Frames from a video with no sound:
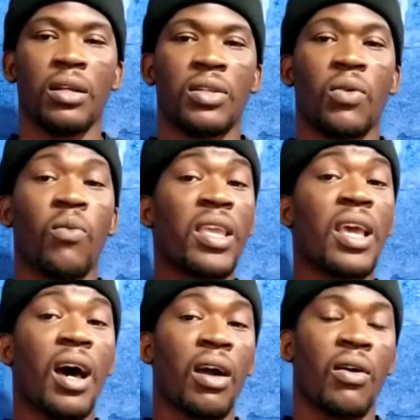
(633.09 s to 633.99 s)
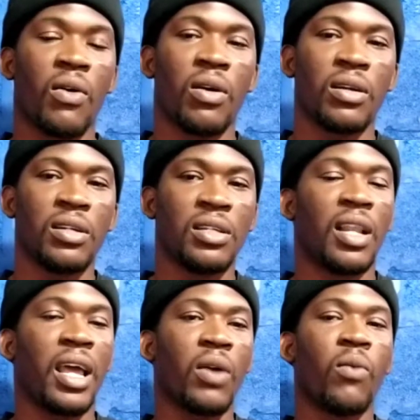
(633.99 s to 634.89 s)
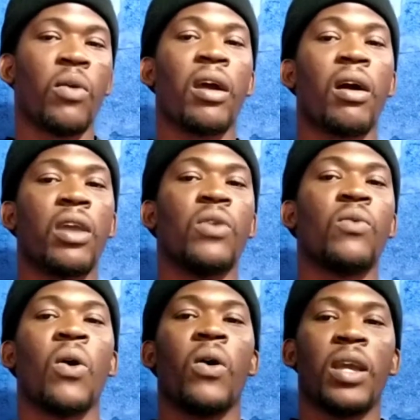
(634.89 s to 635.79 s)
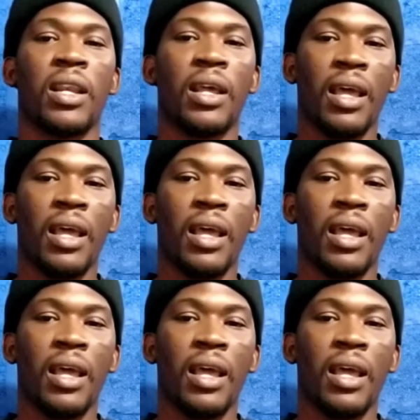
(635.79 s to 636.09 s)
So where ya go is like where are you going,